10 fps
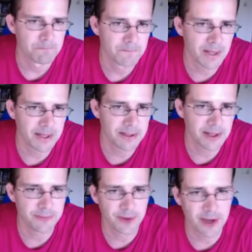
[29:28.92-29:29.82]
knight
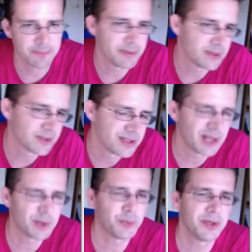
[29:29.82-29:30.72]
a5 because
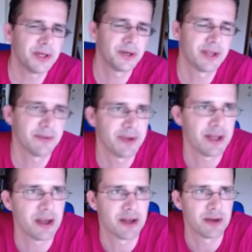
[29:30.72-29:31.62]
now we don't have
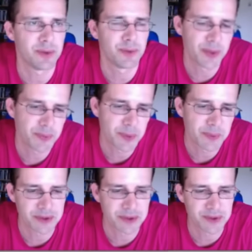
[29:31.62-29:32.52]
any other move. If we
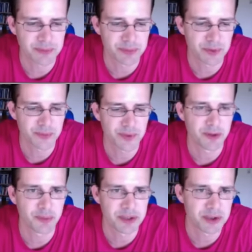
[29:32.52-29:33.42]
want to improve
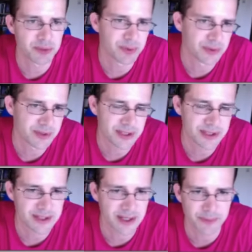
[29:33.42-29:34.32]
our bishop on
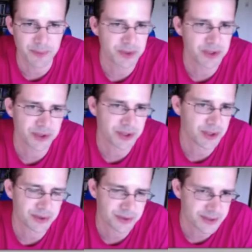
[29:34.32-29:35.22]
d7, we should go
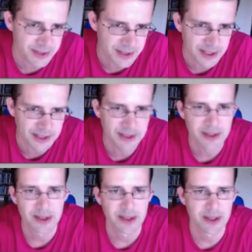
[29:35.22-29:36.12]
to c8.
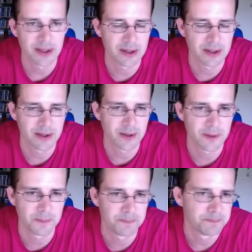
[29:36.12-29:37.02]

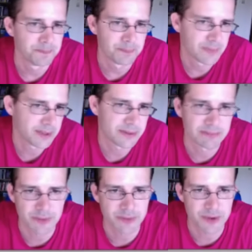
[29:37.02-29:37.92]
Um, but
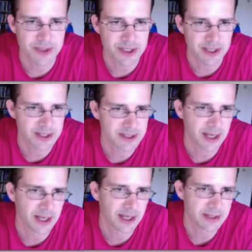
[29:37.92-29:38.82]
of course the knight is
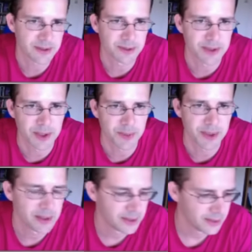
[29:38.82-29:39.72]
hanging, so now
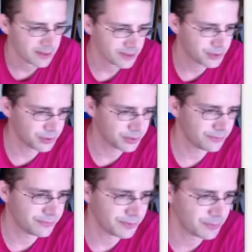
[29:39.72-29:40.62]
we should
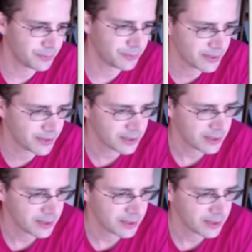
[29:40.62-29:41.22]
remove it.